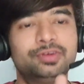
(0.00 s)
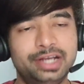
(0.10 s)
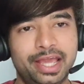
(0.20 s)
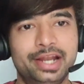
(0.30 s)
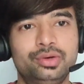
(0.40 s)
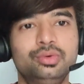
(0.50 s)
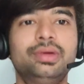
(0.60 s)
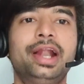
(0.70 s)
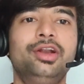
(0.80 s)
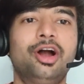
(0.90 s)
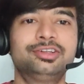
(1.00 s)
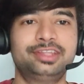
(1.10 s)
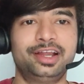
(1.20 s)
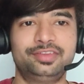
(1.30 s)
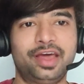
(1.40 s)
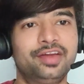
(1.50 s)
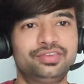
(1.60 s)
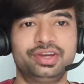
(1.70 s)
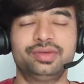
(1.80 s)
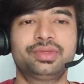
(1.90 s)
tier 2 and not tier
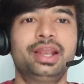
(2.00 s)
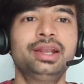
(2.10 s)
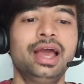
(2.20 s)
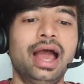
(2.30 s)
3. Correct.